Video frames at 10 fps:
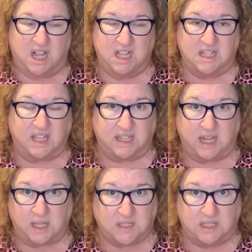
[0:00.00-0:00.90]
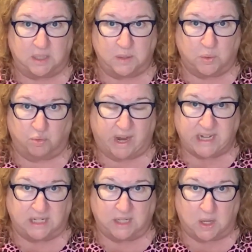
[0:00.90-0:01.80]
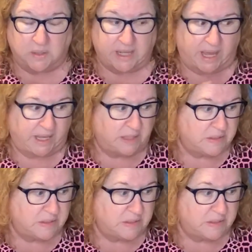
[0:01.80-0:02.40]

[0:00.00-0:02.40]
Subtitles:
Nothing else to do. It's raining all day.